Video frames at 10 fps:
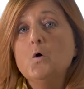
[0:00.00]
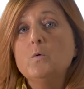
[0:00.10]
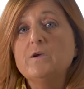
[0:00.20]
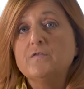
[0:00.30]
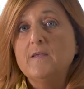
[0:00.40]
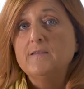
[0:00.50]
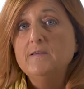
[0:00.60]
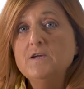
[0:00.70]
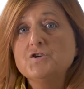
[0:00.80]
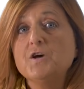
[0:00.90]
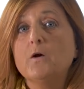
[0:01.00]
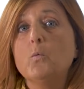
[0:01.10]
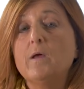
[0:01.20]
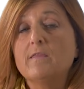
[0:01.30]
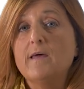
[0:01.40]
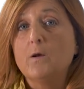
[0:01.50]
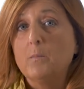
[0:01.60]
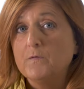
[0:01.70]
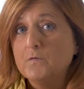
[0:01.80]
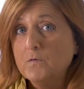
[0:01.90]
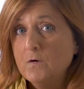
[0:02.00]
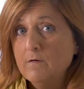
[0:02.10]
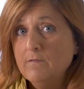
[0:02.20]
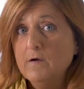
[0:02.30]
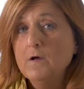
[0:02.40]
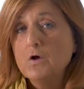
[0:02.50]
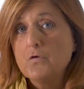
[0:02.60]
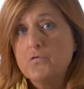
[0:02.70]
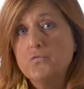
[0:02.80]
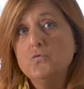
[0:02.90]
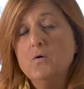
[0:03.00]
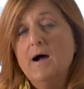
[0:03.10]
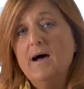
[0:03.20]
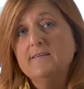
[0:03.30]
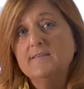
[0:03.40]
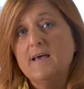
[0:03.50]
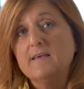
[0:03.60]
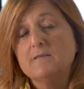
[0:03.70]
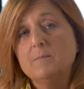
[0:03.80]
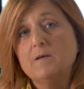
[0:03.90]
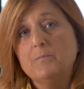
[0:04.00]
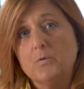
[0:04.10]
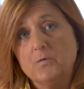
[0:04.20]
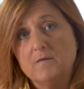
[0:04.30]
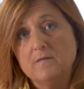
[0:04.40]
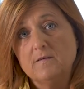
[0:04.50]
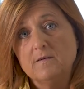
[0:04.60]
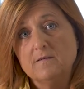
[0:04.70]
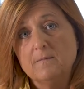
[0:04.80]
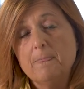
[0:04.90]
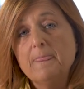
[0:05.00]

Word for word: which the teacher will then observe through assessment processes.